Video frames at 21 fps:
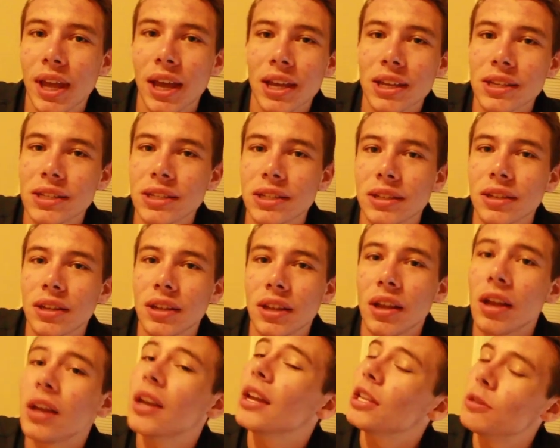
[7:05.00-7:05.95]
guys,
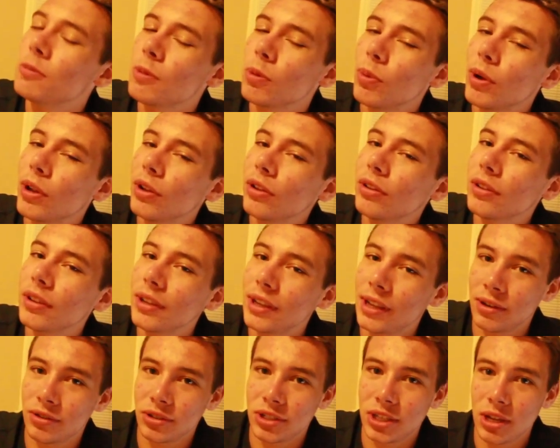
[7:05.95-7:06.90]
it's been Will,
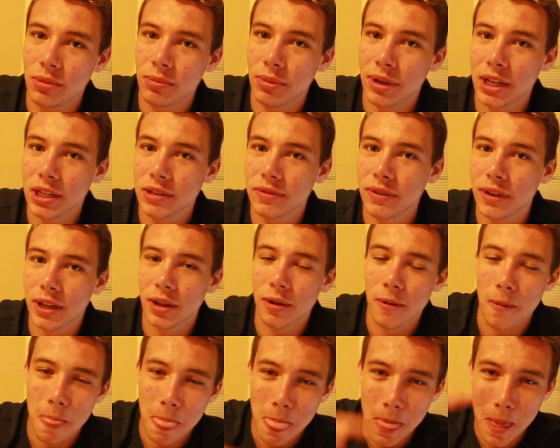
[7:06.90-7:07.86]
and we'll see you in the next
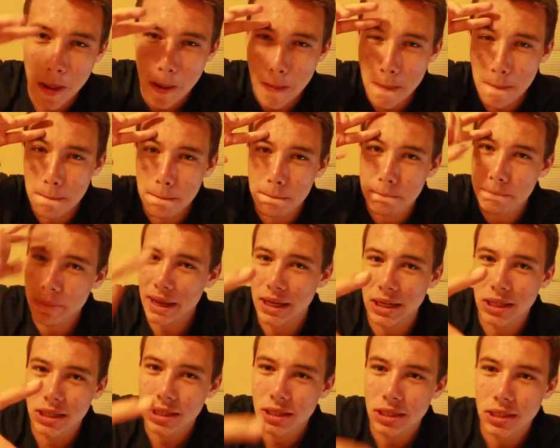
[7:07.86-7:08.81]
video.
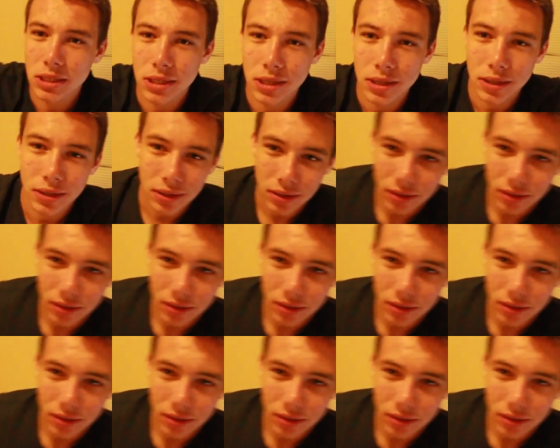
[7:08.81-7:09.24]
Peace.